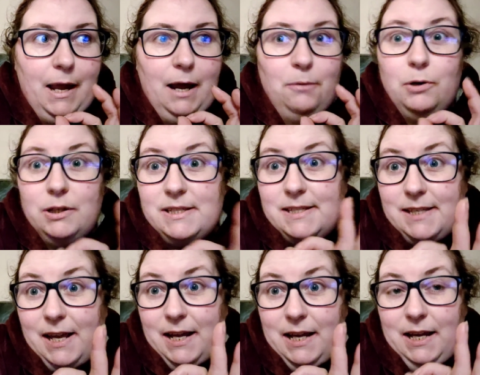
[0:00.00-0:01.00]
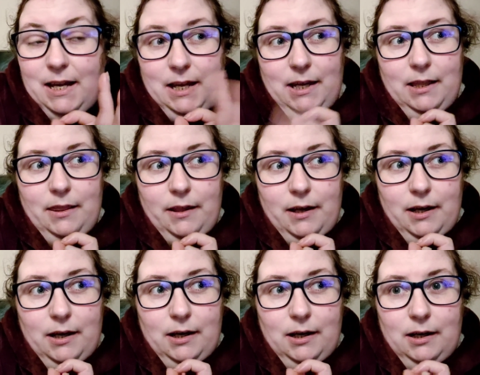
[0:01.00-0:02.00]
I would say
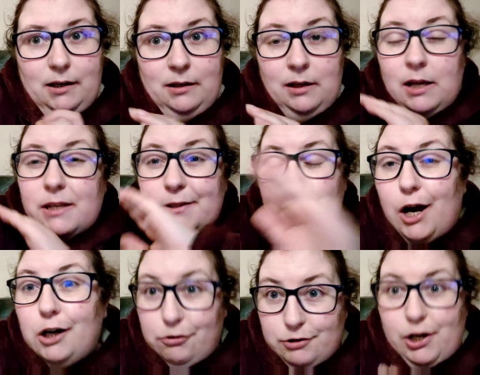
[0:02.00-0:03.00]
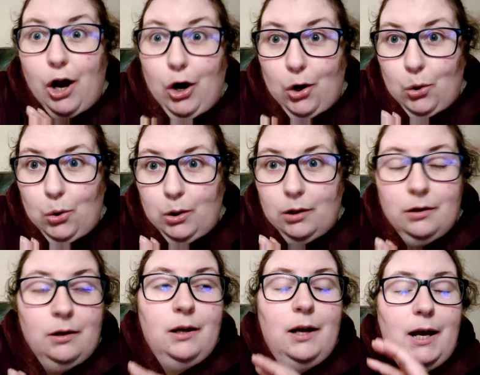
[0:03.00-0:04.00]
the Saga as a whole
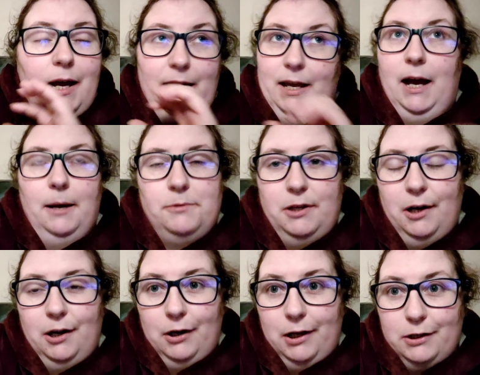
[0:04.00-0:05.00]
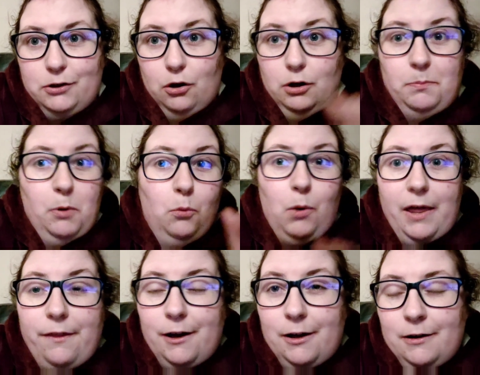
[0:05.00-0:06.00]
I absolutely adored, but
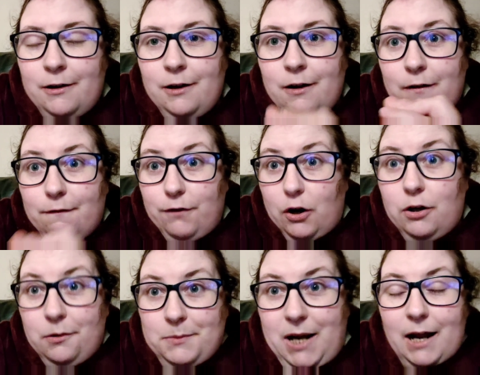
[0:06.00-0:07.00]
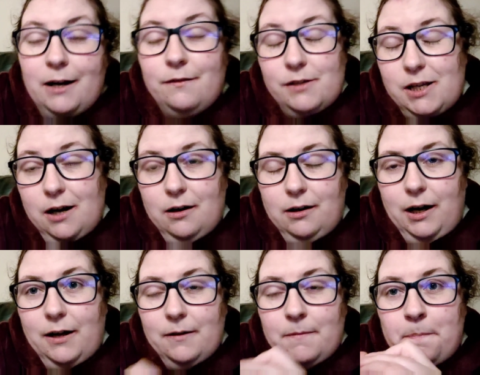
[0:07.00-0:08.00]
whether volume 10 of
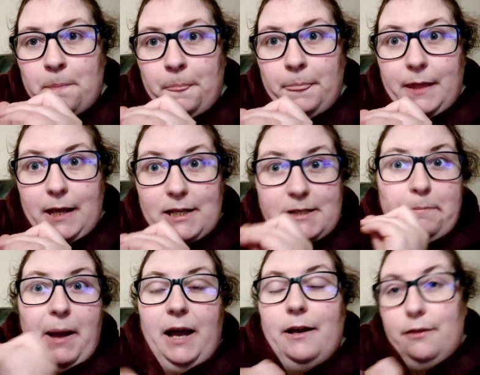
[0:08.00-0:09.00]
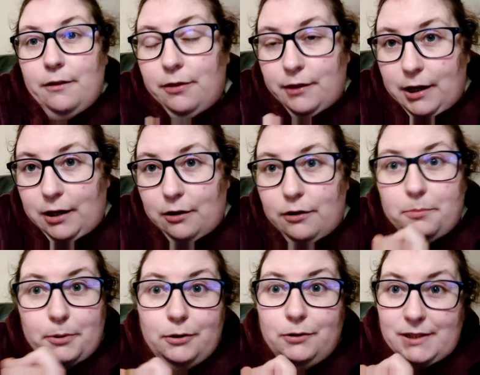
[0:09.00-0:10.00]
Saga is better than the other
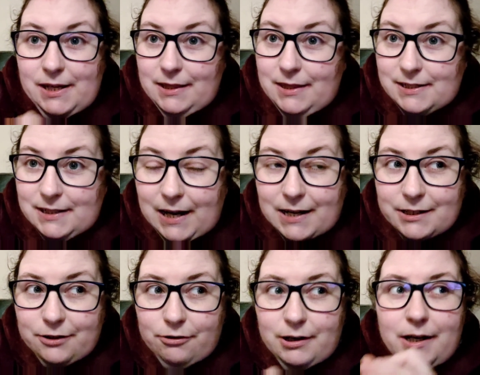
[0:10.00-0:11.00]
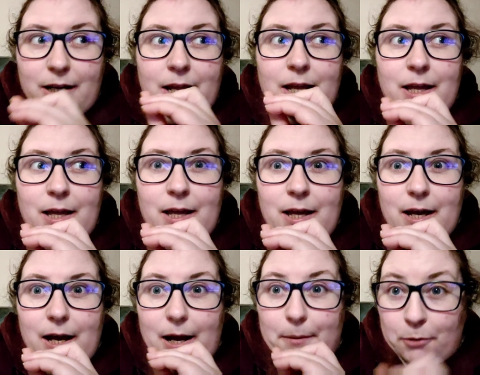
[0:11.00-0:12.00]
books in this category,
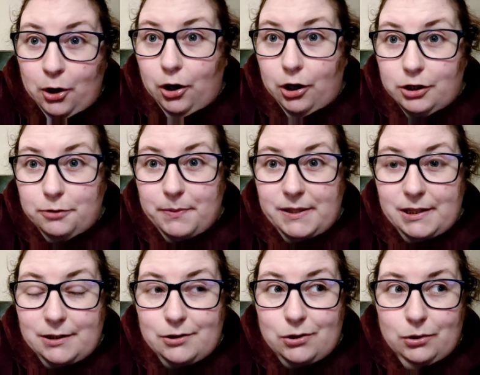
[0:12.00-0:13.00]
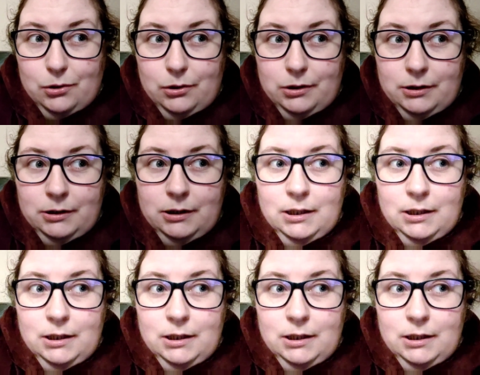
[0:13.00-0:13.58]
I'm not 100% sure.